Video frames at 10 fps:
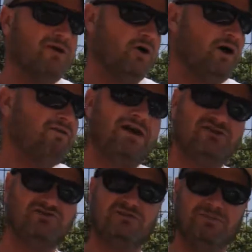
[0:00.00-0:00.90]
Well, I've
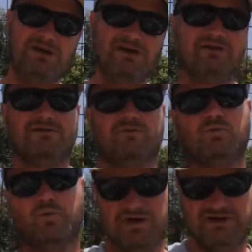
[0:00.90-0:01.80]
actually made
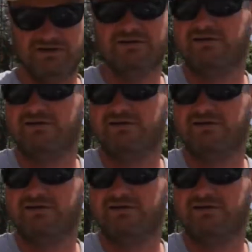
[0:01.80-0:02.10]
one